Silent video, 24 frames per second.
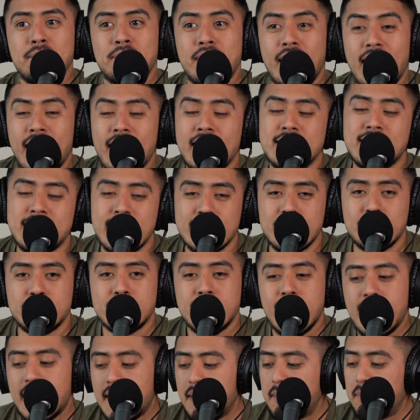it can take some
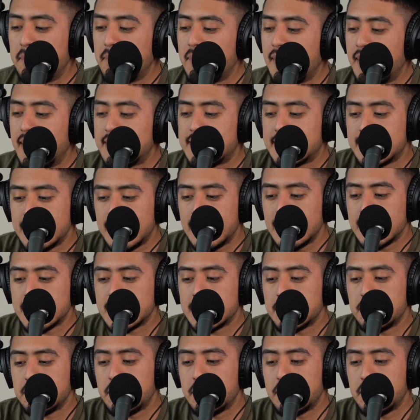time. It sucks,